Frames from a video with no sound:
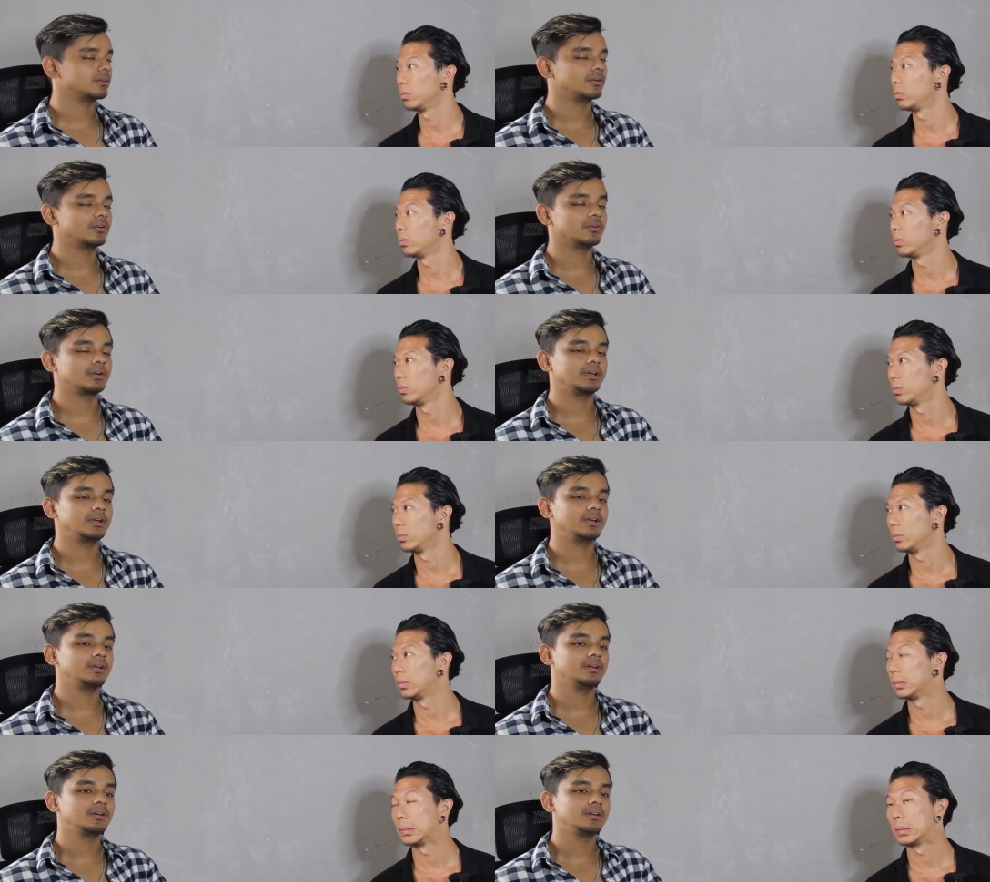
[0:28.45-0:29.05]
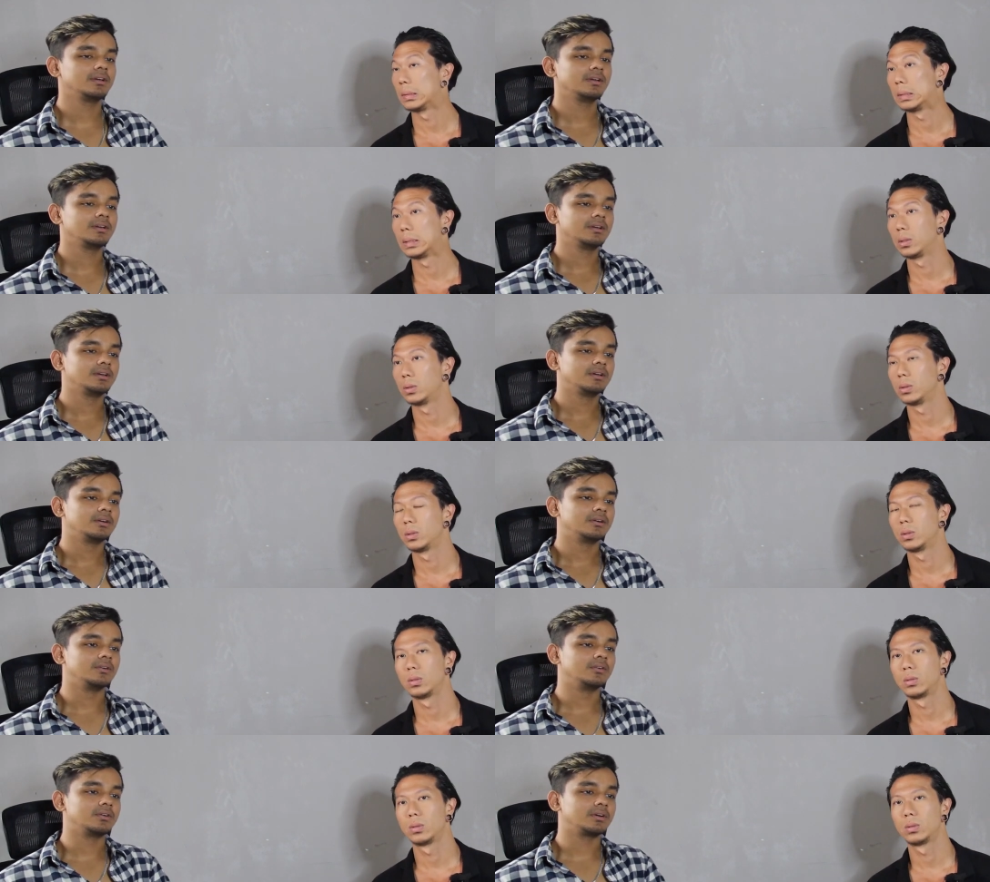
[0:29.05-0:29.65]
Speaker 1: Okay,
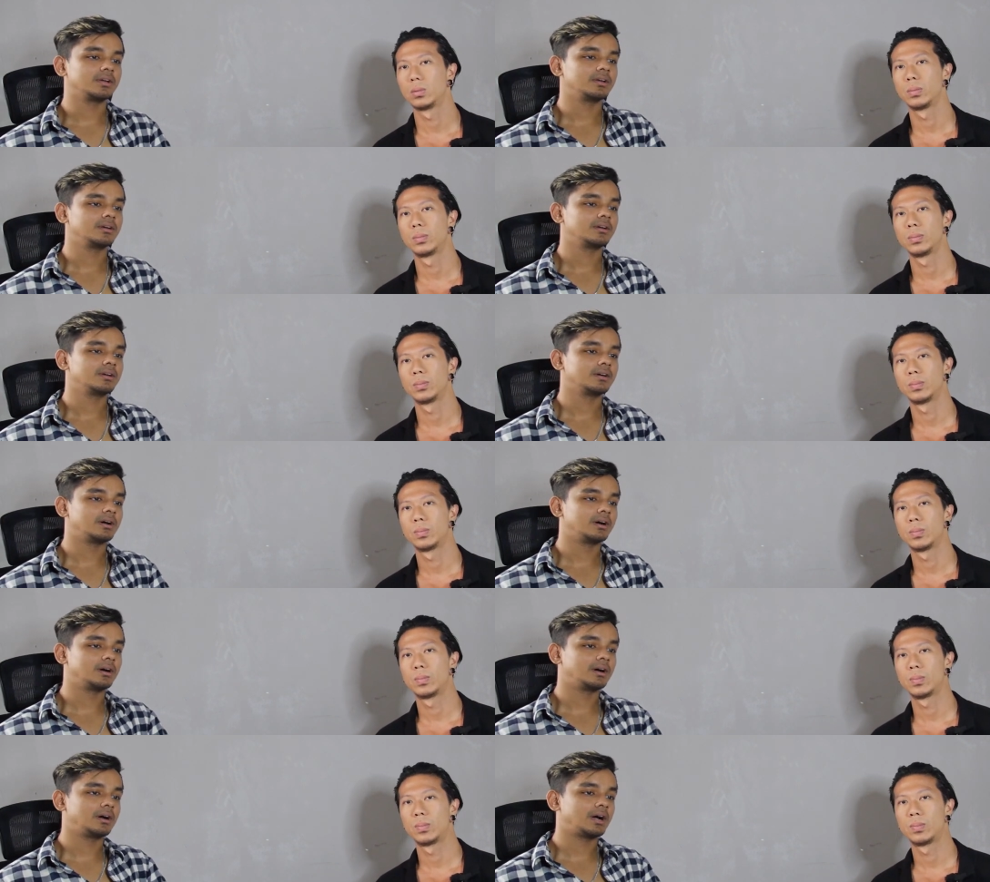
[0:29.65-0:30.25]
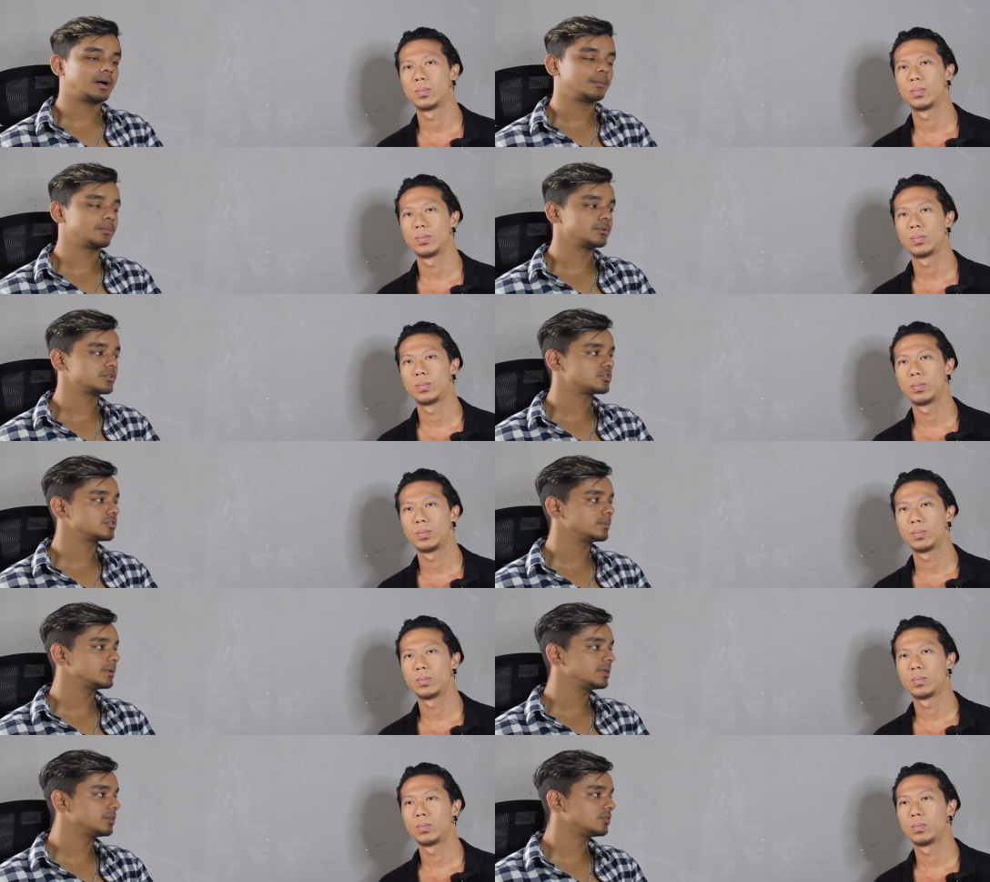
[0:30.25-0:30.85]
okay. I'm
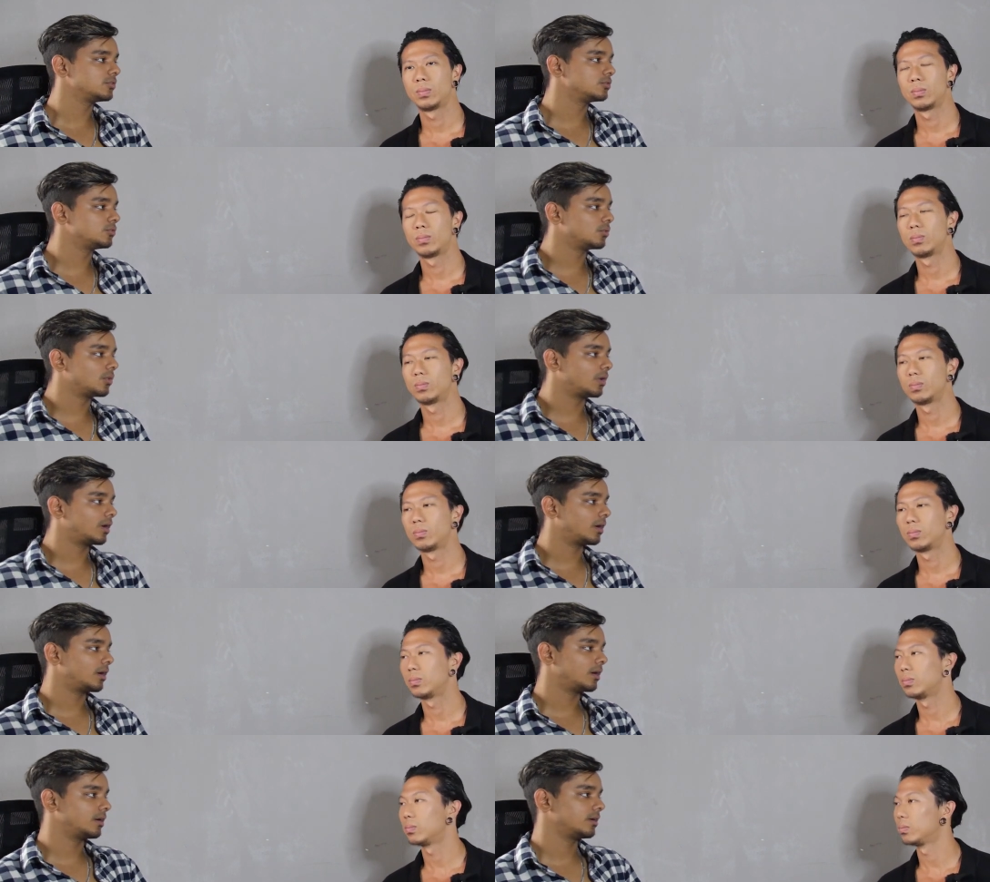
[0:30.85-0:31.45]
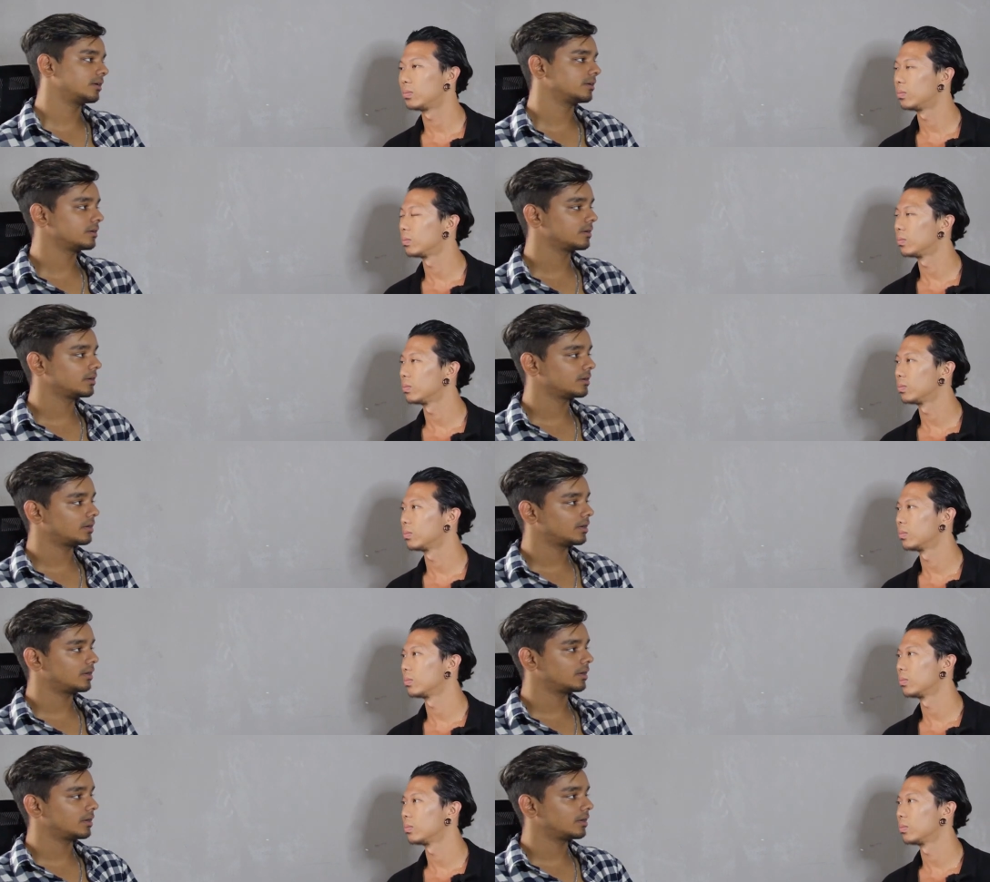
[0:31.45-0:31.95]
assuming you are